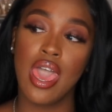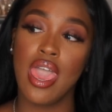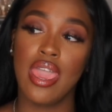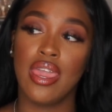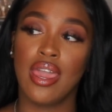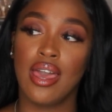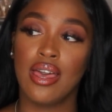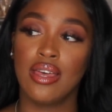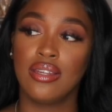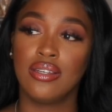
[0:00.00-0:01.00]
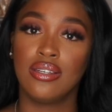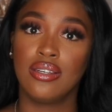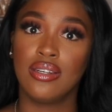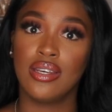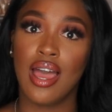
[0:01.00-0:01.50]

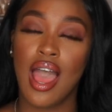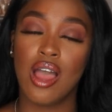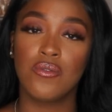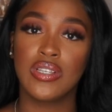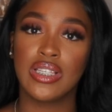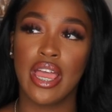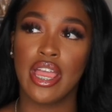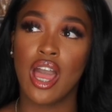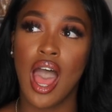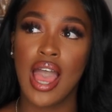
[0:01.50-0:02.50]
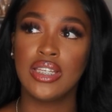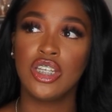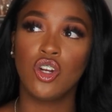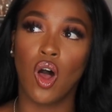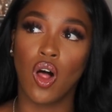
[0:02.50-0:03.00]
And I was like, I
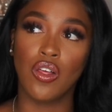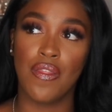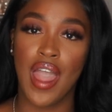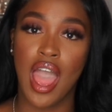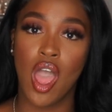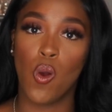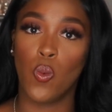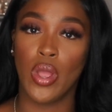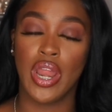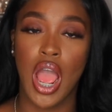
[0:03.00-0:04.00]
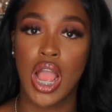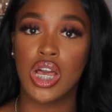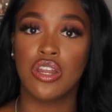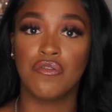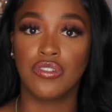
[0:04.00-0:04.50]
did all of that when I
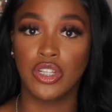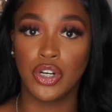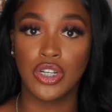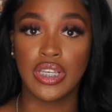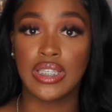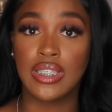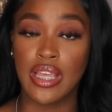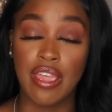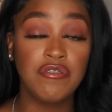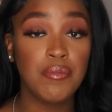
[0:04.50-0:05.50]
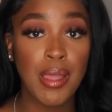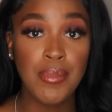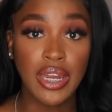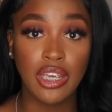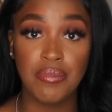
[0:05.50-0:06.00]
could have literally saved my
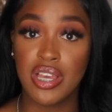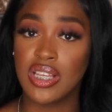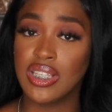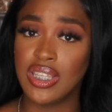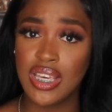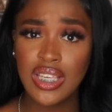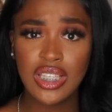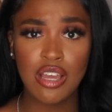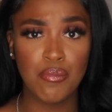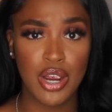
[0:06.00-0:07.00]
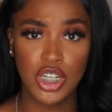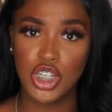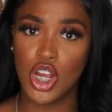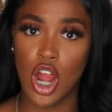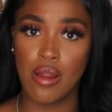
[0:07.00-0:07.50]
money, because these
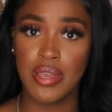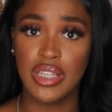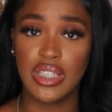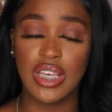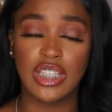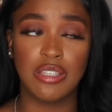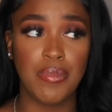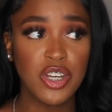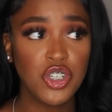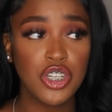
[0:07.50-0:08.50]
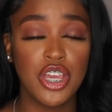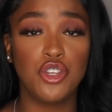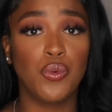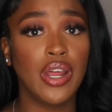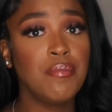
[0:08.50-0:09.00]
compression garments, especially, and
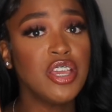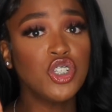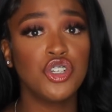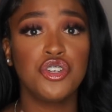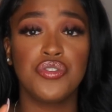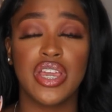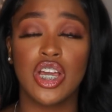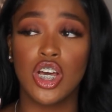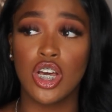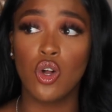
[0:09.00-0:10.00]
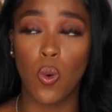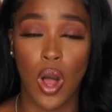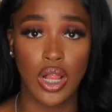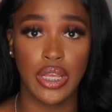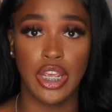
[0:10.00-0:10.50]
you want to make sure you get good
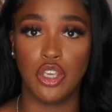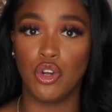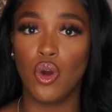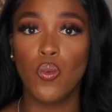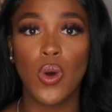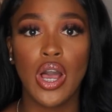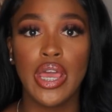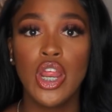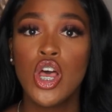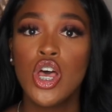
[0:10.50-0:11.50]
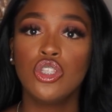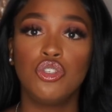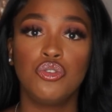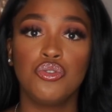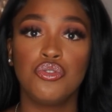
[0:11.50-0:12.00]
quality. You don't want
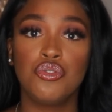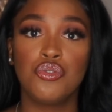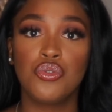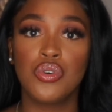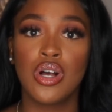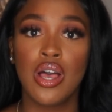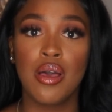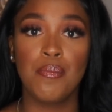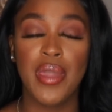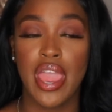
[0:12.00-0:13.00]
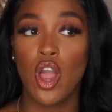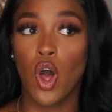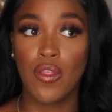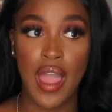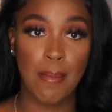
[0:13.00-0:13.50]
to pay
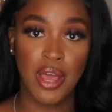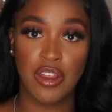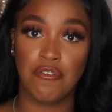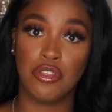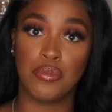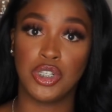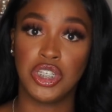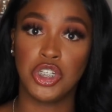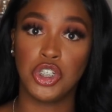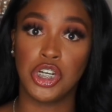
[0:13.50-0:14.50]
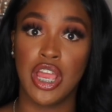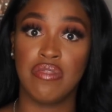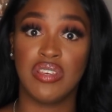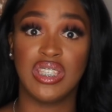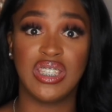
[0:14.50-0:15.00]
all that money for the procedure
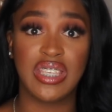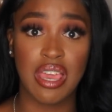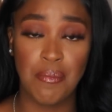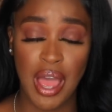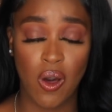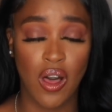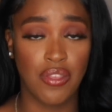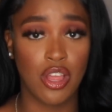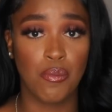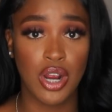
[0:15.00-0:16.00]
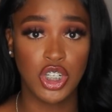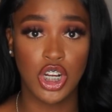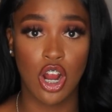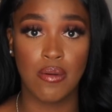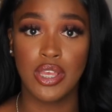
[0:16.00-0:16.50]
and then skimp out on the compression
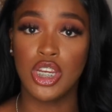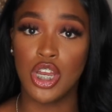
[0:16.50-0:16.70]
garment.